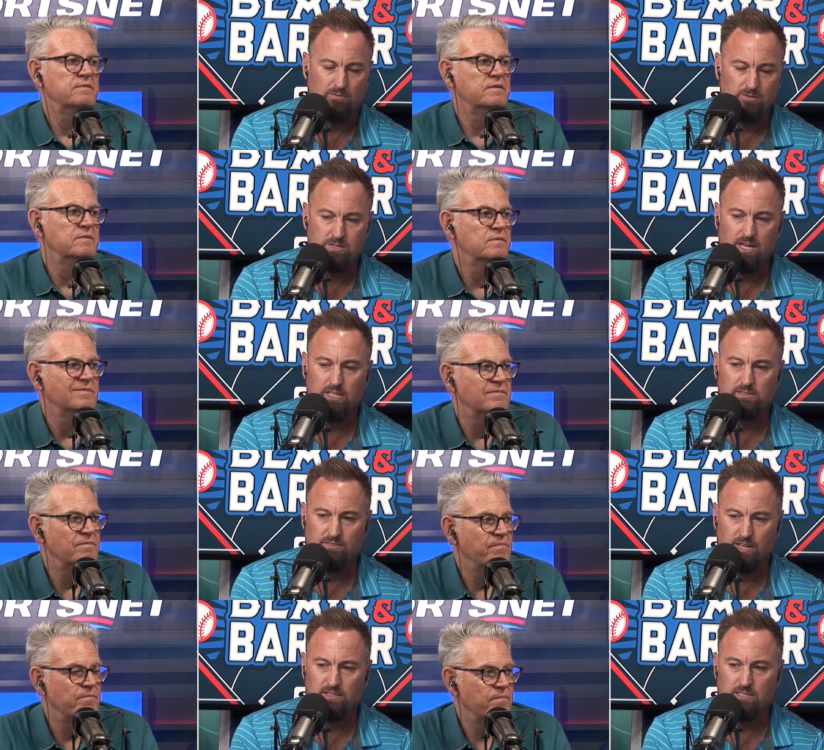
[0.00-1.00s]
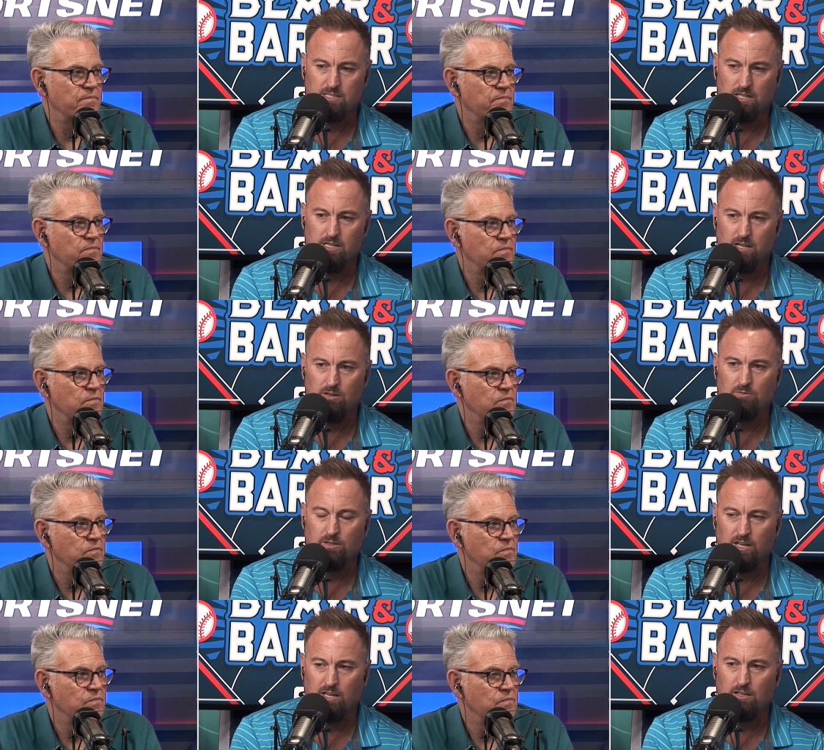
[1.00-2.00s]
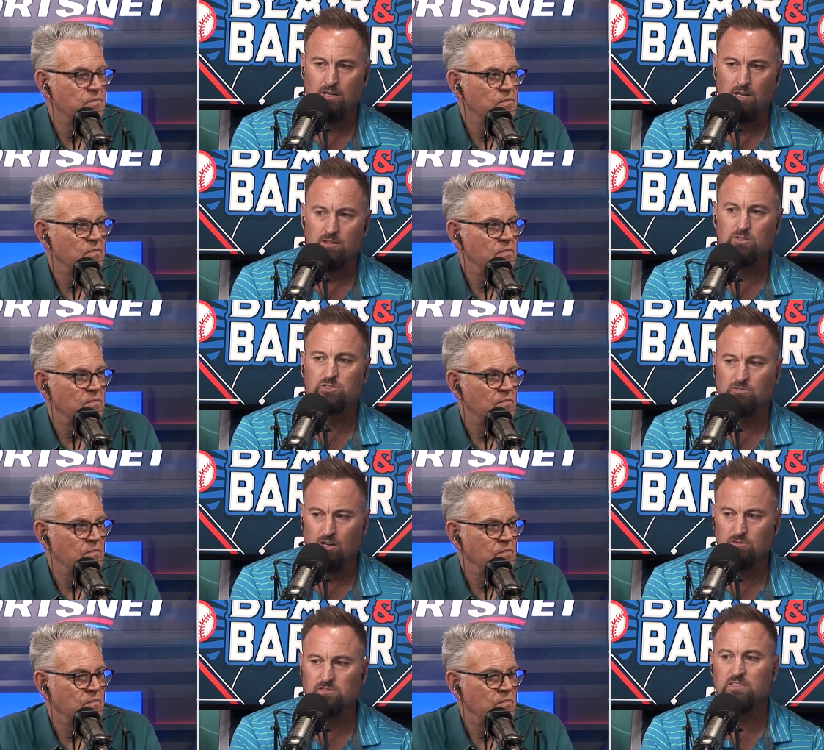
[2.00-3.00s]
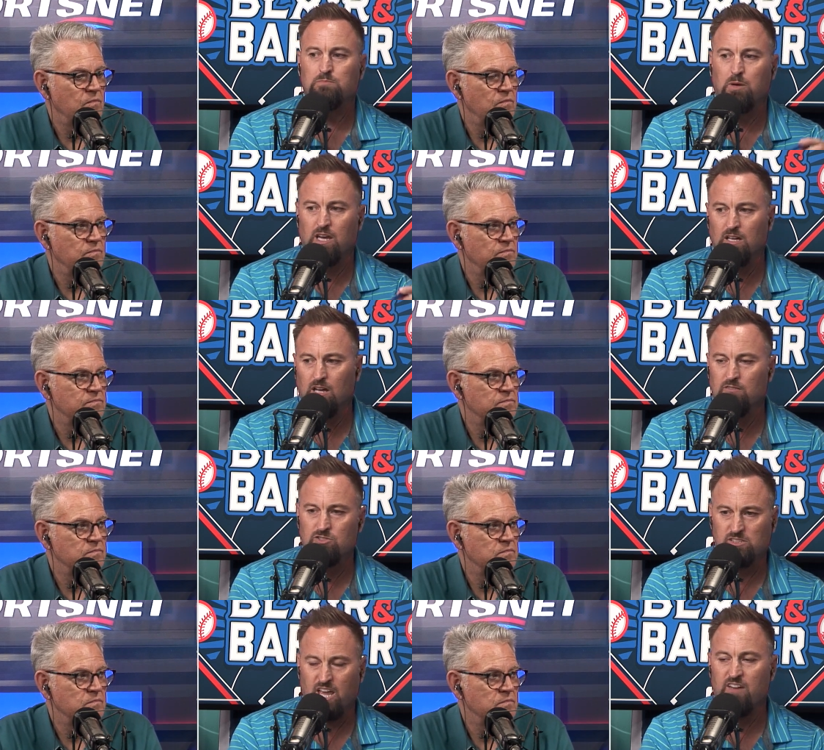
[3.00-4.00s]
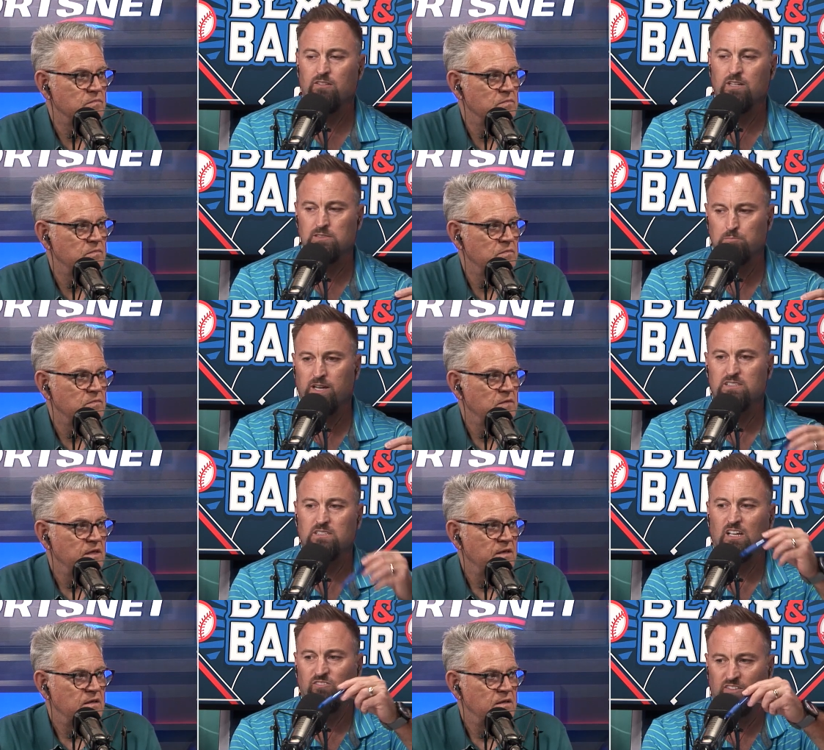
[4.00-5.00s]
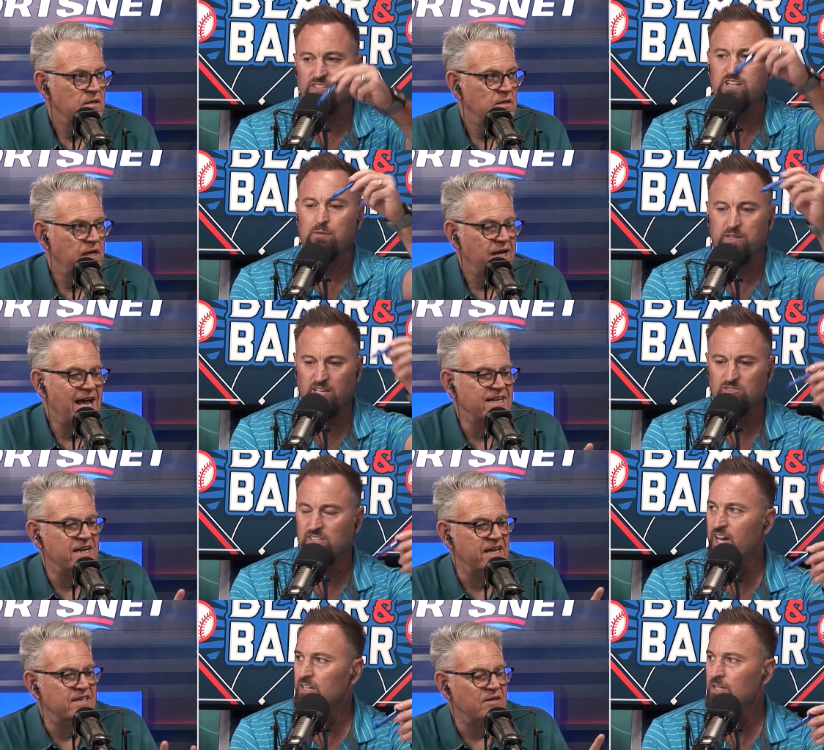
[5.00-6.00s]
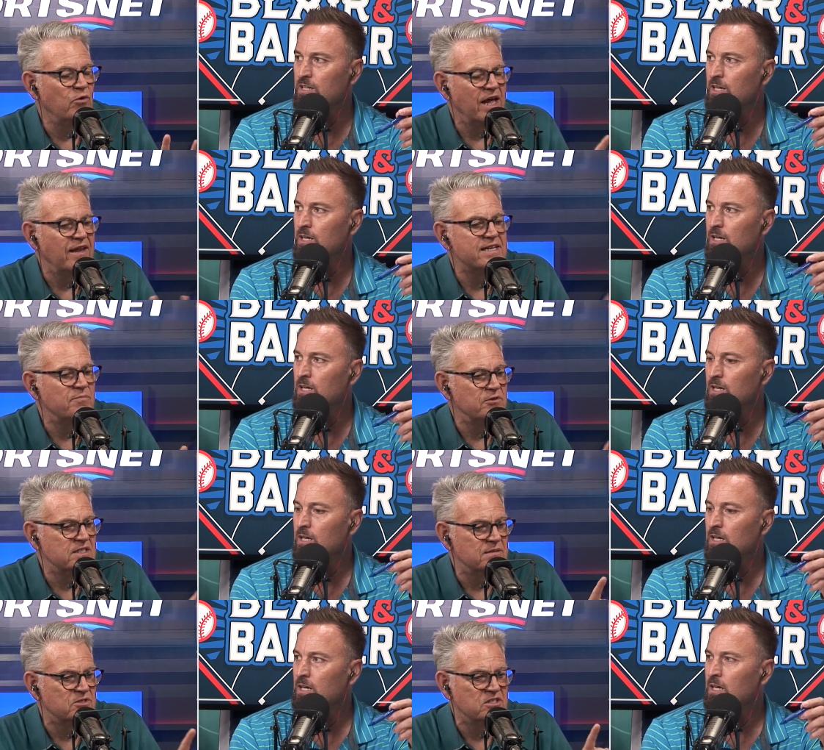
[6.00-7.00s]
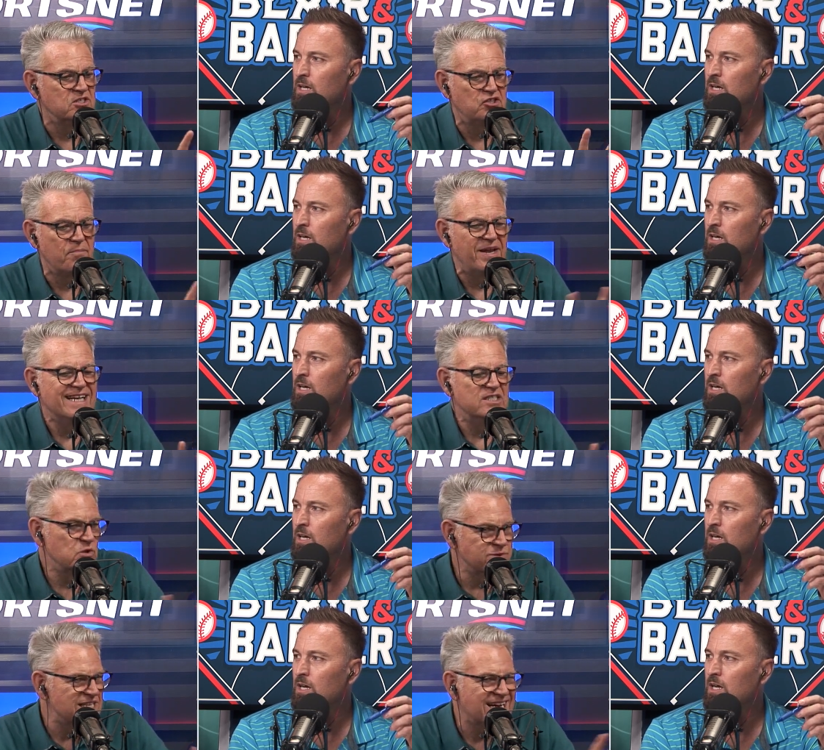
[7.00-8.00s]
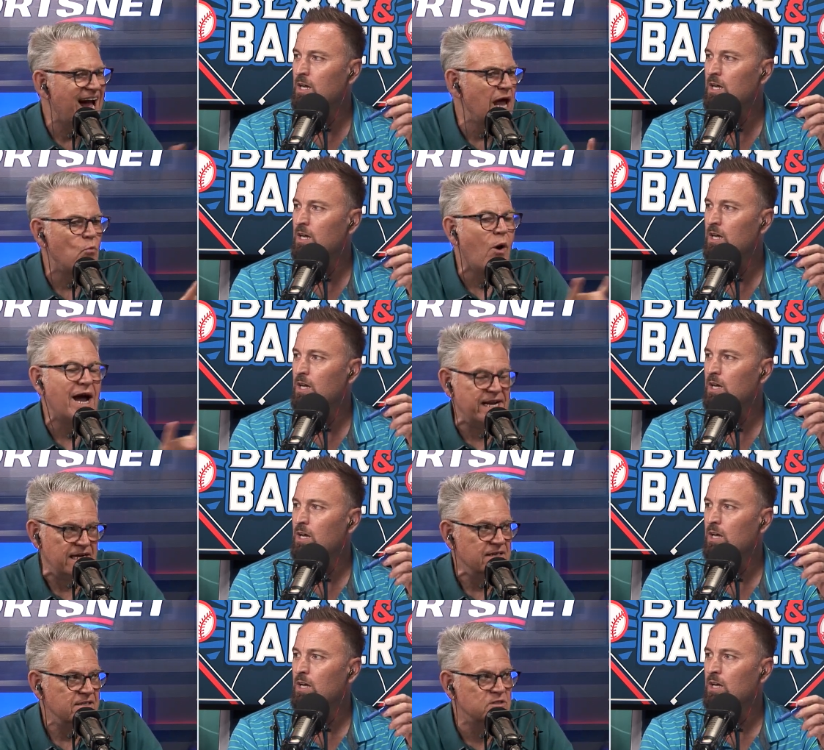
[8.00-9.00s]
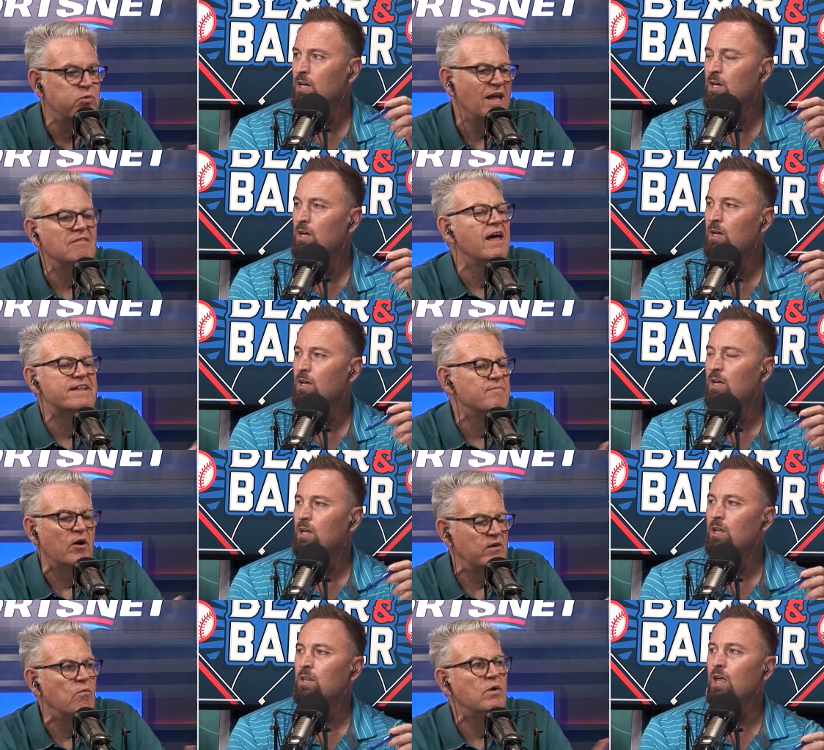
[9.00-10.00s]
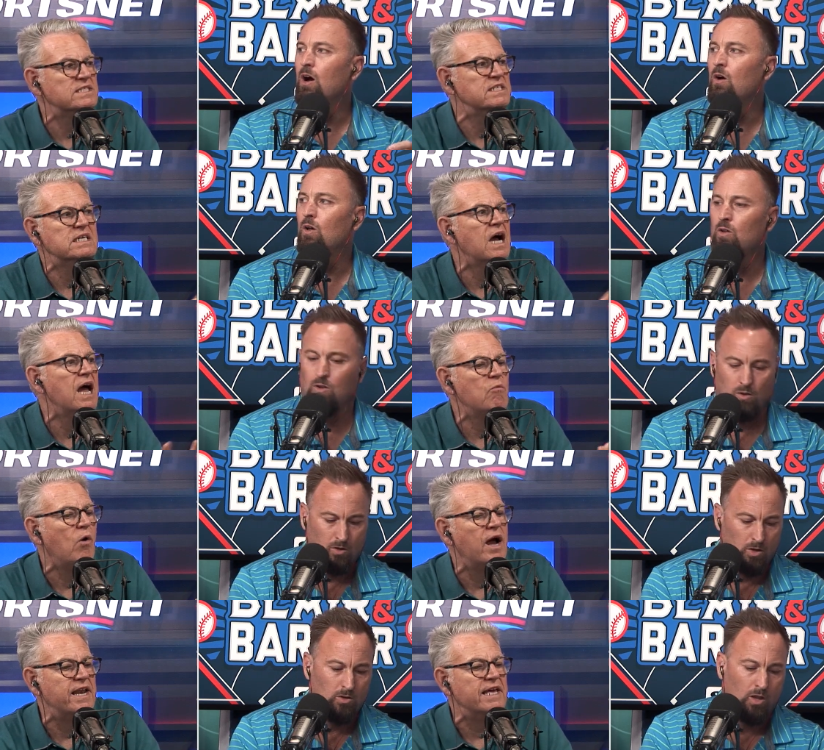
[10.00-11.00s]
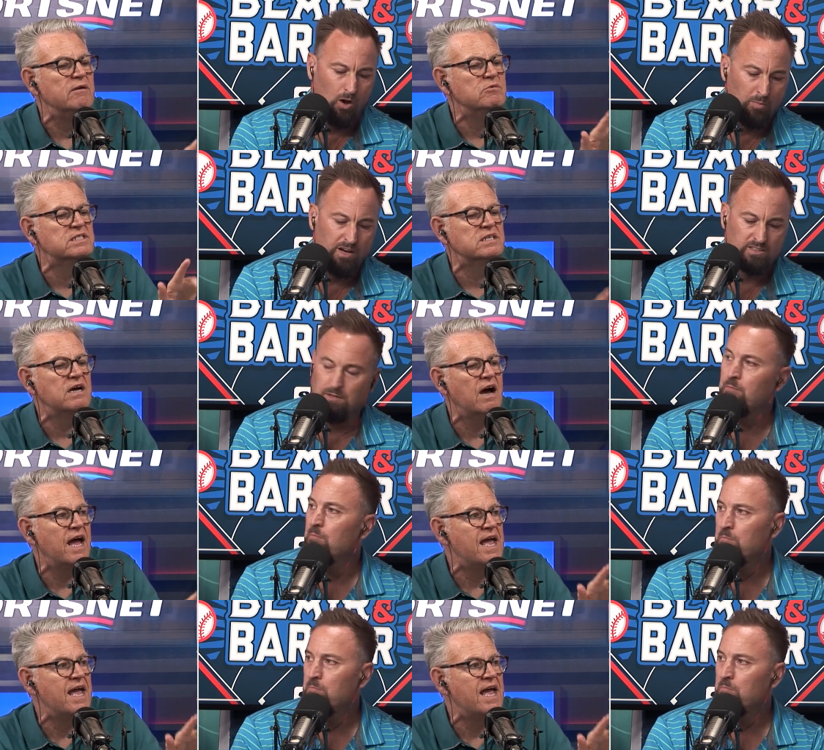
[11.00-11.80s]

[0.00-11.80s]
Speaker 1: routines and things he couldn't do and and the struggles it's been of just having his best stuff every time he goes and, out.
Speaker 2: And what I liked about this, I'm just going to jump in. This wasn't a guy whining. It's what I liked about it. It no, wasn't a guy whining. No, it was a guy.